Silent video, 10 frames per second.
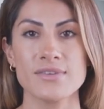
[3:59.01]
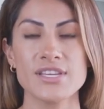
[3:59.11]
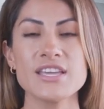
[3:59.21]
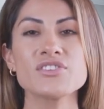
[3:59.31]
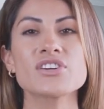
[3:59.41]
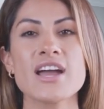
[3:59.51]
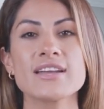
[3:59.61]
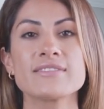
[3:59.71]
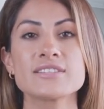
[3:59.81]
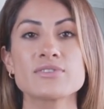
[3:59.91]
Keep
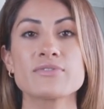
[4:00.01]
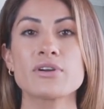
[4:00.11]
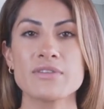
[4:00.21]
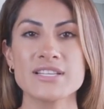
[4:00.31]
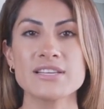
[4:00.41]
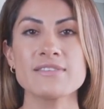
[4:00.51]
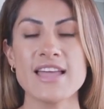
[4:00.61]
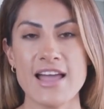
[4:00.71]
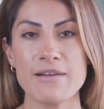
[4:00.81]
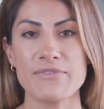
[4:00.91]
track of its performance on
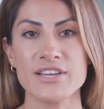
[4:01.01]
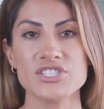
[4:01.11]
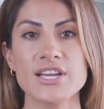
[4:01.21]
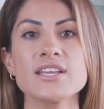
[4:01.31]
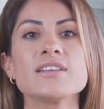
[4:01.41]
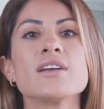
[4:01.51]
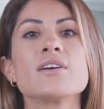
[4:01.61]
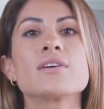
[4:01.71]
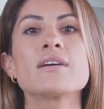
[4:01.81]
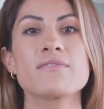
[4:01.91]
the app by checking the
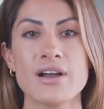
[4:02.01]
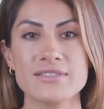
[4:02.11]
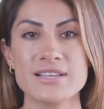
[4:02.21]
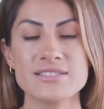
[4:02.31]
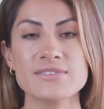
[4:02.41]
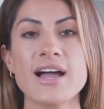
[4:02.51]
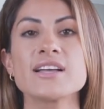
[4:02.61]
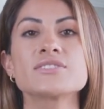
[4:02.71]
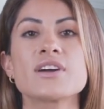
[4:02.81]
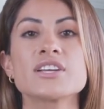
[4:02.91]
current
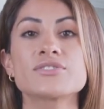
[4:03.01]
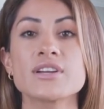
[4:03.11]
profit/loss